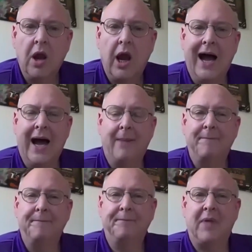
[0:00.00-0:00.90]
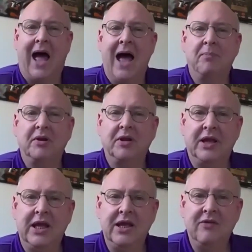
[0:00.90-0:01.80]
Um, I
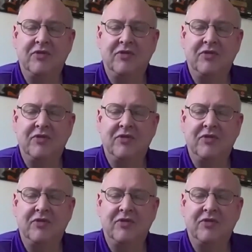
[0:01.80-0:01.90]
believe